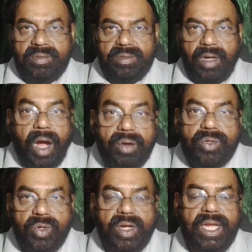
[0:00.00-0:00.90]
How
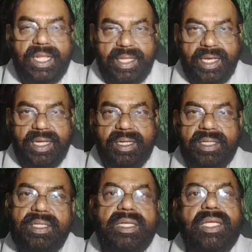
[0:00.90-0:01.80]
wrongly they are
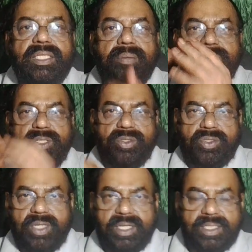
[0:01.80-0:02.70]
is up to you
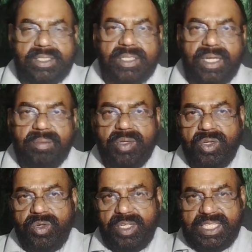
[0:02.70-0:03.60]
to understand. I'm not
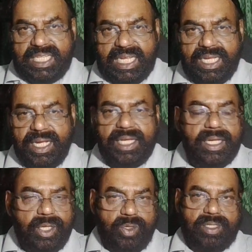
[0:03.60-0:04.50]
going to say. I
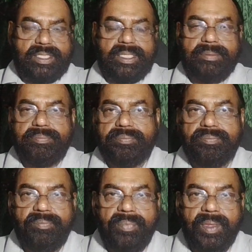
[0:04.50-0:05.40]
need not to say.
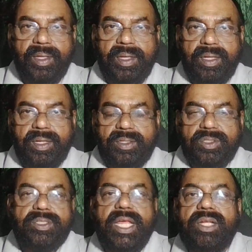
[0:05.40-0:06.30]

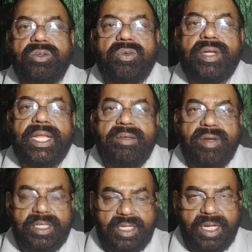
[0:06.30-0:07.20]
So they don't want
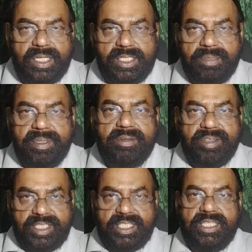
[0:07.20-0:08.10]
anyone else to be
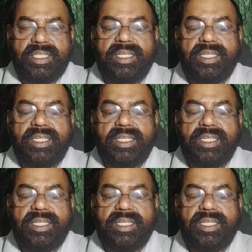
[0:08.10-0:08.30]
rich.